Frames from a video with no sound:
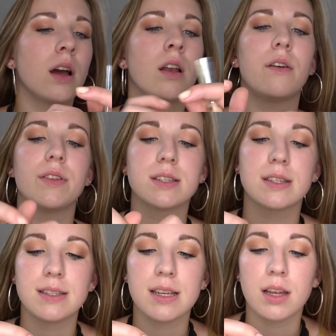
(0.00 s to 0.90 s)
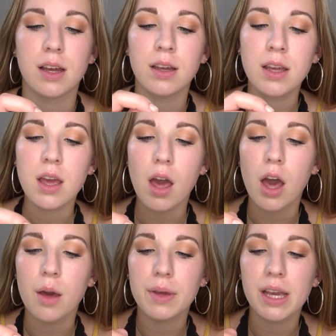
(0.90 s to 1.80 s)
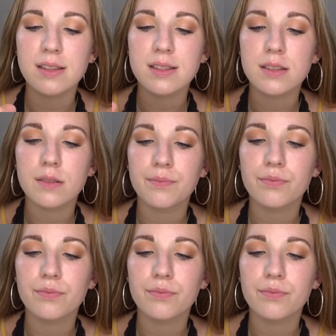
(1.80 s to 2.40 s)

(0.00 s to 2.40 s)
I love this concealer. It's